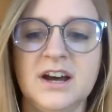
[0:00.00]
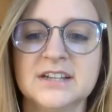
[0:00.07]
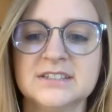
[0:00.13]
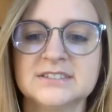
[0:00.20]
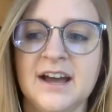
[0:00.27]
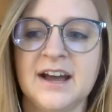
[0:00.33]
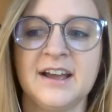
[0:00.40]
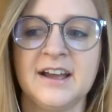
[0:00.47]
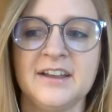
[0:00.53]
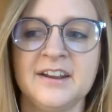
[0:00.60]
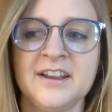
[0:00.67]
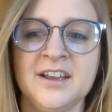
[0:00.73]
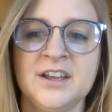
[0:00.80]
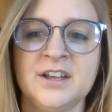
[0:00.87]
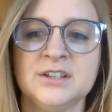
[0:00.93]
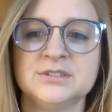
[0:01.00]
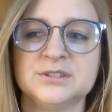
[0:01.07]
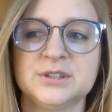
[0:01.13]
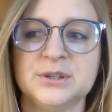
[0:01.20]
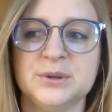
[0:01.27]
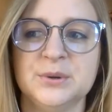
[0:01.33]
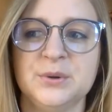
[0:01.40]
side
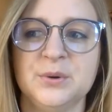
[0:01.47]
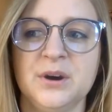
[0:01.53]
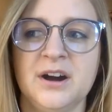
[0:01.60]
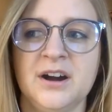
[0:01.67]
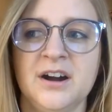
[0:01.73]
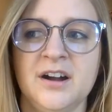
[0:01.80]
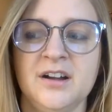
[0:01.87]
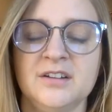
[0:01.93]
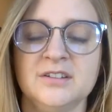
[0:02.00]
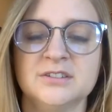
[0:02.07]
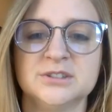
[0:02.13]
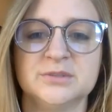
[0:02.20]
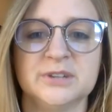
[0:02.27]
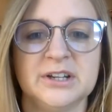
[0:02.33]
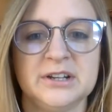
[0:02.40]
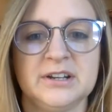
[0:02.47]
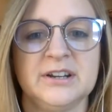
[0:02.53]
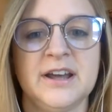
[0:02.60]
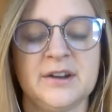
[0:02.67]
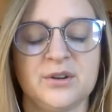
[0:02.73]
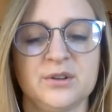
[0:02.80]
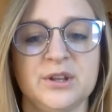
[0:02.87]
to
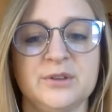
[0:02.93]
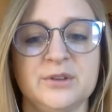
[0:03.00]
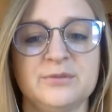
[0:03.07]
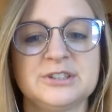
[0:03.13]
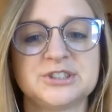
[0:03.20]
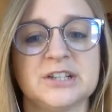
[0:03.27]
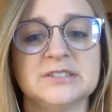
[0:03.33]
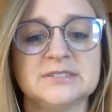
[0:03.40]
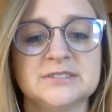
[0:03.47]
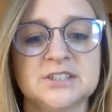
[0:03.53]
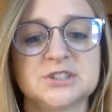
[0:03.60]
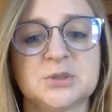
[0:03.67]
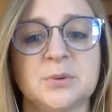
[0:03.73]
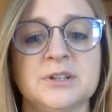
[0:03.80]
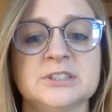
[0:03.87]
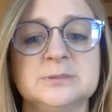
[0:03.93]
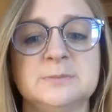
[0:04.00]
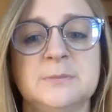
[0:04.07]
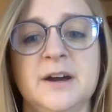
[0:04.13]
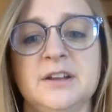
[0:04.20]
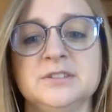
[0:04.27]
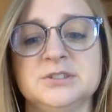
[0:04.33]
really not only reach our
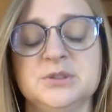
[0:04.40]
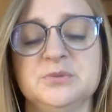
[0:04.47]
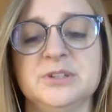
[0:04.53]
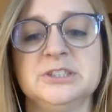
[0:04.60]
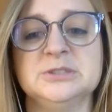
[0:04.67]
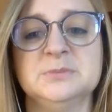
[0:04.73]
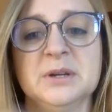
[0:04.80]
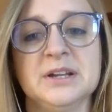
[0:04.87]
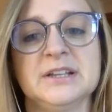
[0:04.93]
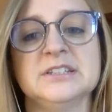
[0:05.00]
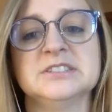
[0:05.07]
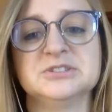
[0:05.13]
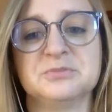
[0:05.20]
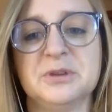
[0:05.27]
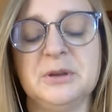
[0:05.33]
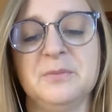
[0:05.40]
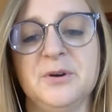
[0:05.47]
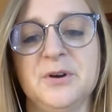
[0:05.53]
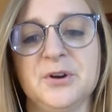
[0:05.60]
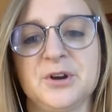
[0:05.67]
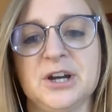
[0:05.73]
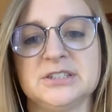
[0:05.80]
constituents, but to reach millions of
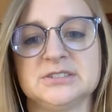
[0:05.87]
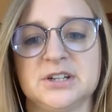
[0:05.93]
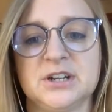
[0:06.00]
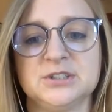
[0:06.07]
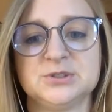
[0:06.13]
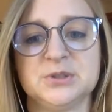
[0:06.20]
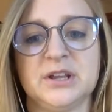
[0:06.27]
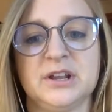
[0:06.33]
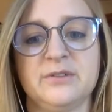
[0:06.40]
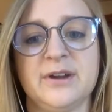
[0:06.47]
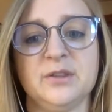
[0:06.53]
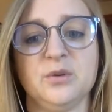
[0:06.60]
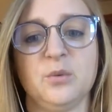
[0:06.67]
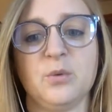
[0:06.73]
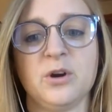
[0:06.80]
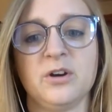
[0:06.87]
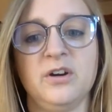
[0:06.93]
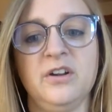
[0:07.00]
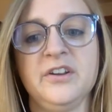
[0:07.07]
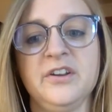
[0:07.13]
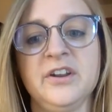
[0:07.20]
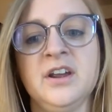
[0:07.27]
people across the country and around the
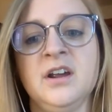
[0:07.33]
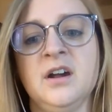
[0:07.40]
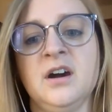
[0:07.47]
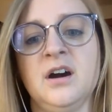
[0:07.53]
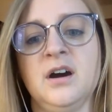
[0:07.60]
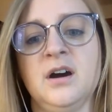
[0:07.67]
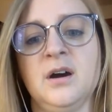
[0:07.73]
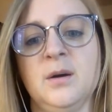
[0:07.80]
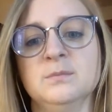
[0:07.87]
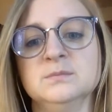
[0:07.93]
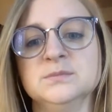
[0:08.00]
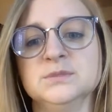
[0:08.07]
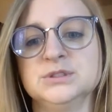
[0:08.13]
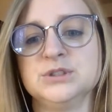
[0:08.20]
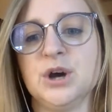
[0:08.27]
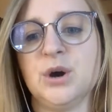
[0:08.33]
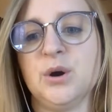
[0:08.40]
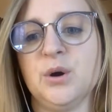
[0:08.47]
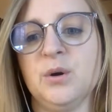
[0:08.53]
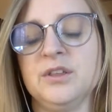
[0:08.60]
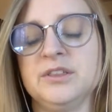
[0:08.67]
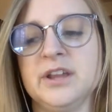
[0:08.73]
world.
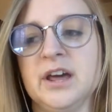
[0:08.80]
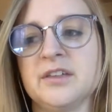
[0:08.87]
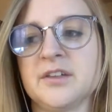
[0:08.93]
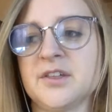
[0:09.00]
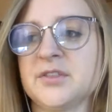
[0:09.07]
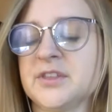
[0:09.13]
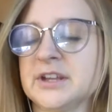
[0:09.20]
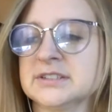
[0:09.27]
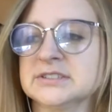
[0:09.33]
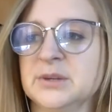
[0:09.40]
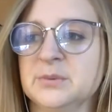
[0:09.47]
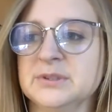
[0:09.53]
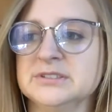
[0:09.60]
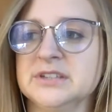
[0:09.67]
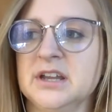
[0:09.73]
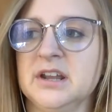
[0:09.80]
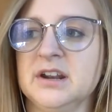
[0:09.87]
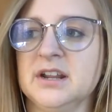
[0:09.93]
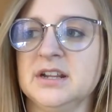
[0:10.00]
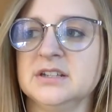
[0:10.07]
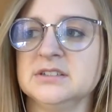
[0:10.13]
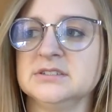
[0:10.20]
So the other things that we
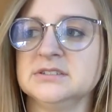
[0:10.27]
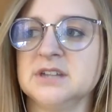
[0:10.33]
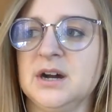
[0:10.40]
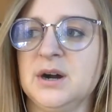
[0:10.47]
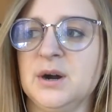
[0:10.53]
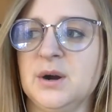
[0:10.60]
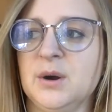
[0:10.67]
did is